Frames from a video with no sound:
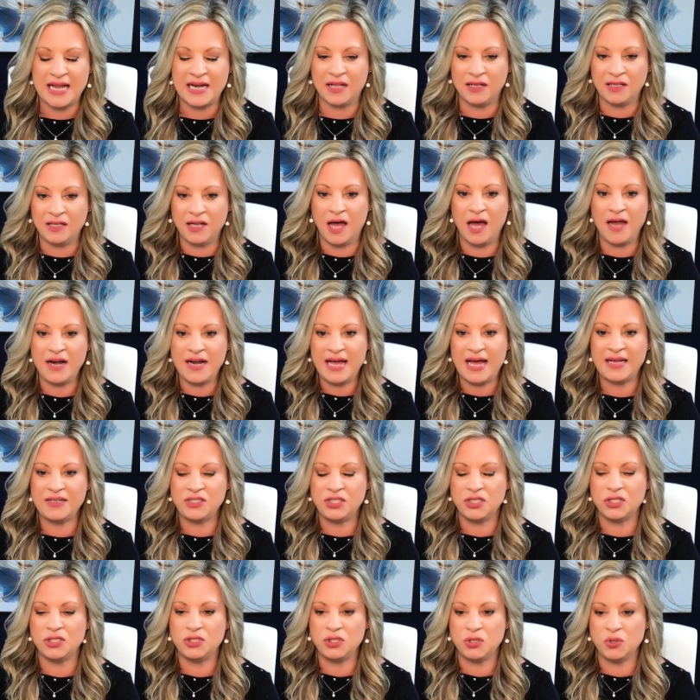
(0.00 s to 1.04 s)
And a lot
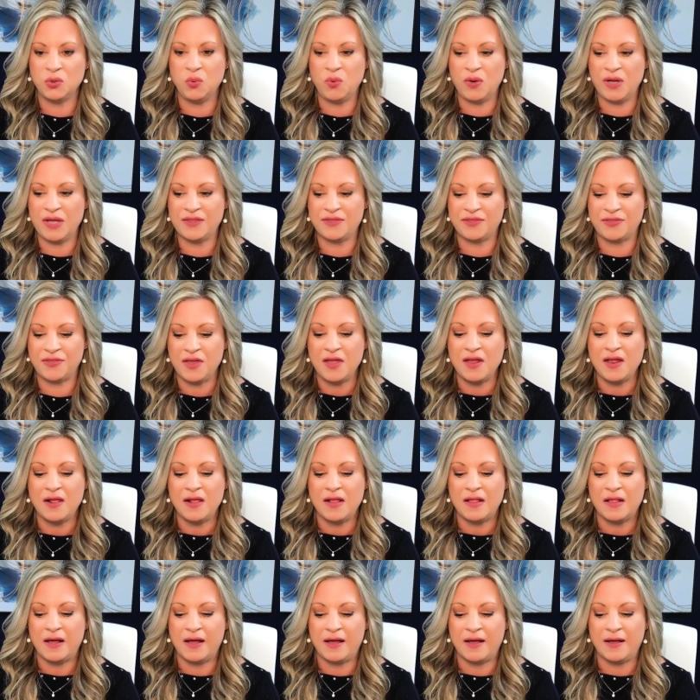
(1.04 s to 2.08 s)
had to do with
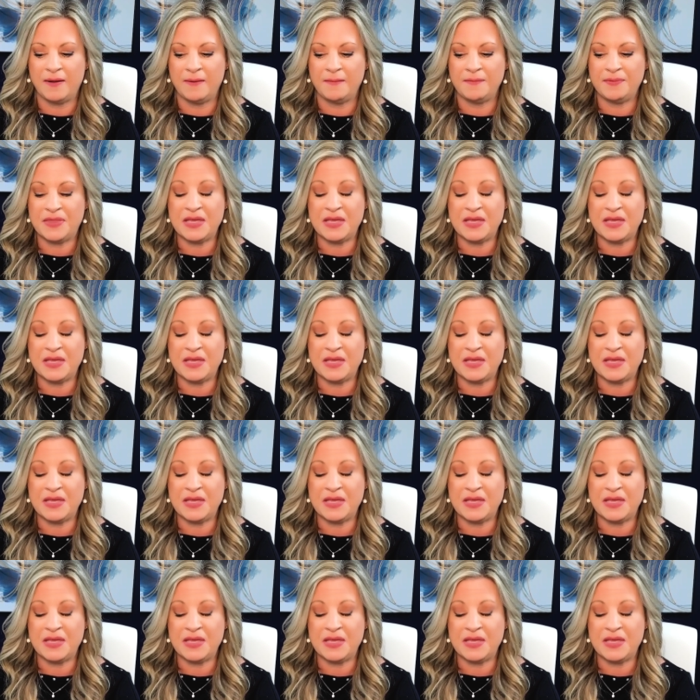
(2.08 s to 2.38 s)
uh,